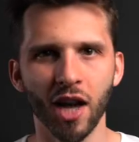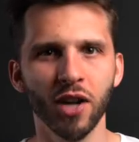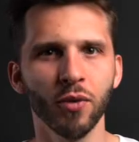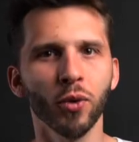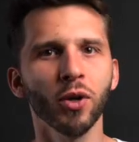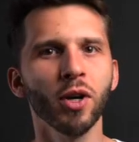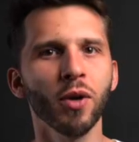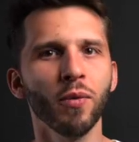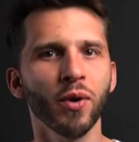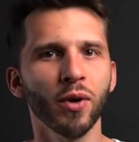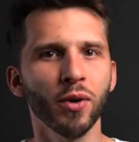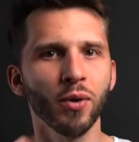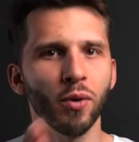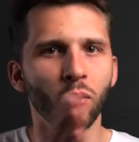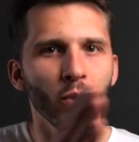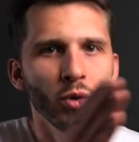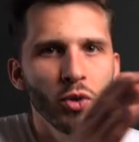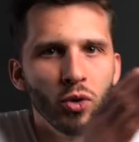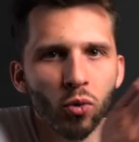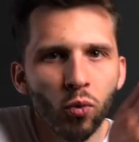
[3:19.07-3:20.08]
And whatever
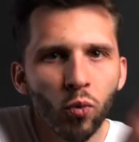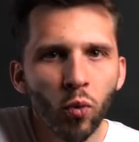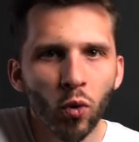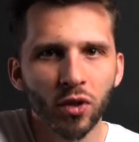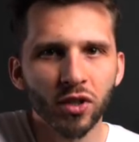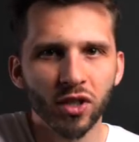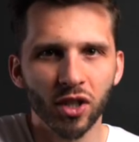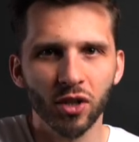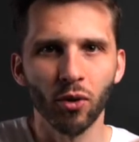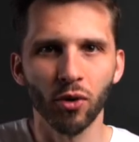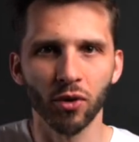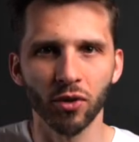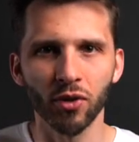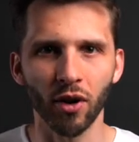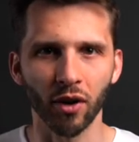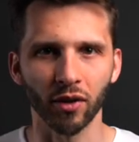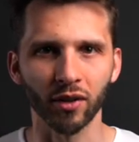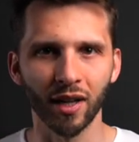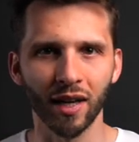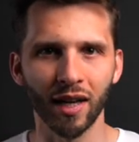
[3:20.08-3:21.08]
you want it or
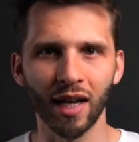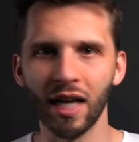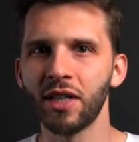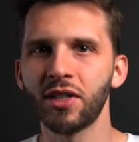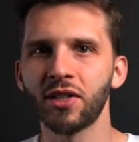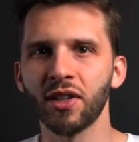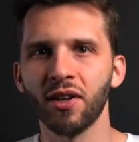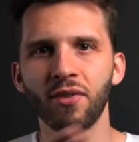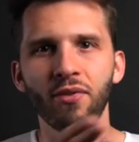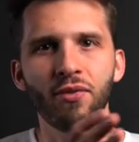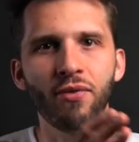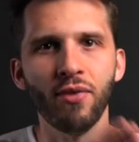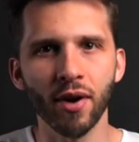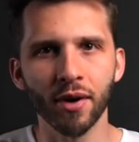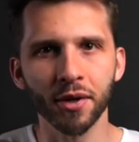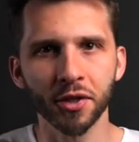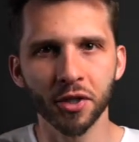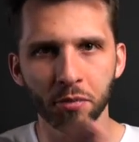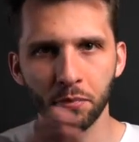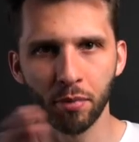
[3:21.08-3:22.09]
not, it's a
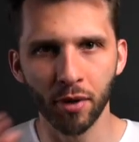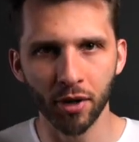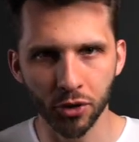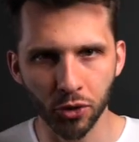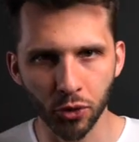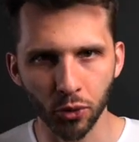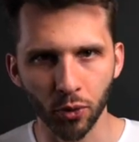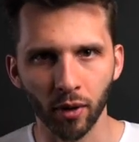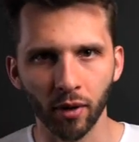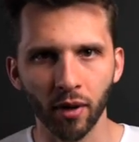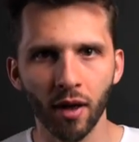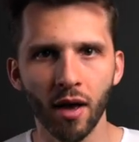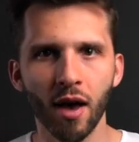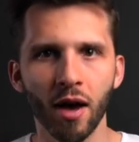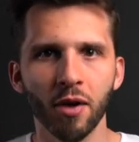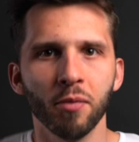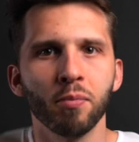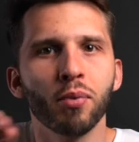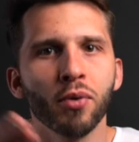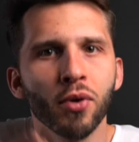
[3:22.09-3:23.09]
very spiritual
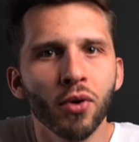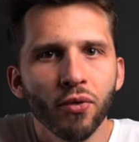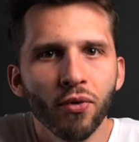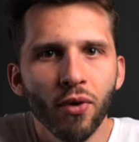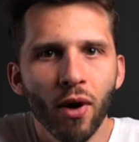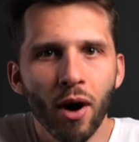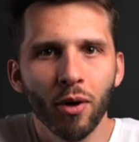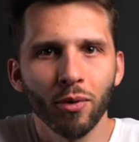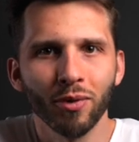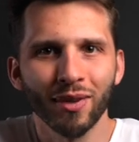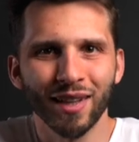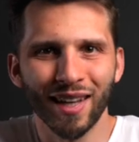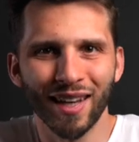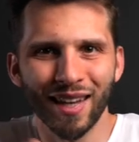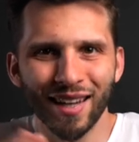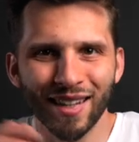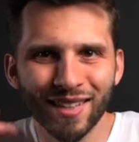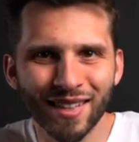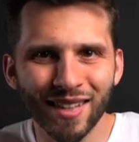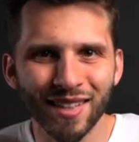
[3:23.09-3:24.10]
and profound
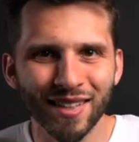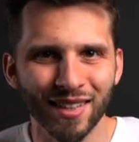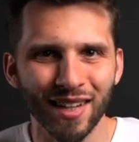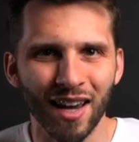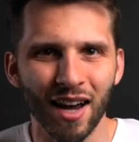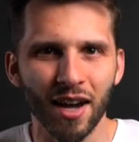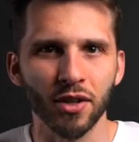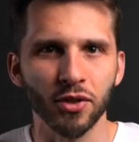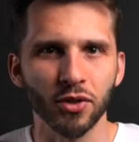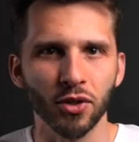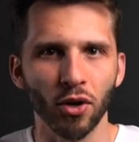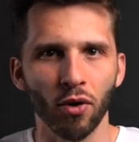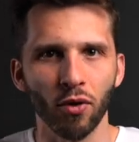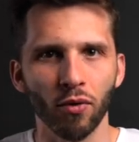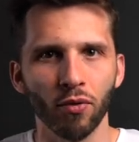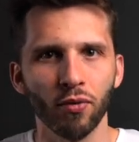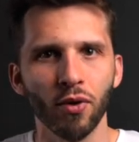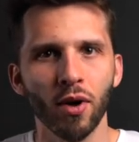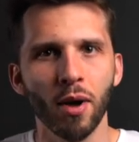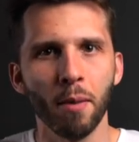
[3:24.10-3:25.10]
exercise
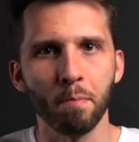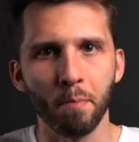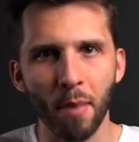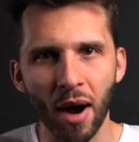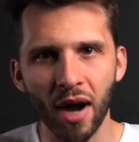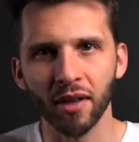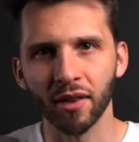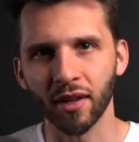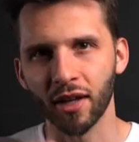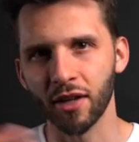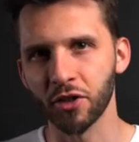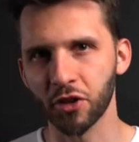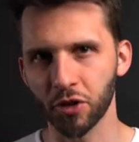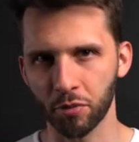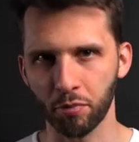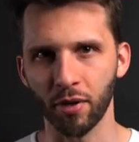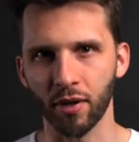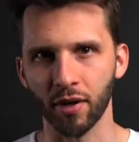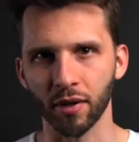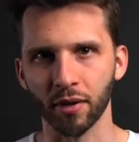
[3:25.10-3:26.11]
of mind and
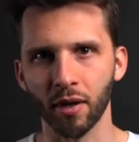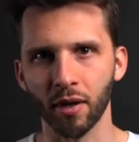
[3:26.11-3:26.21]
spirit.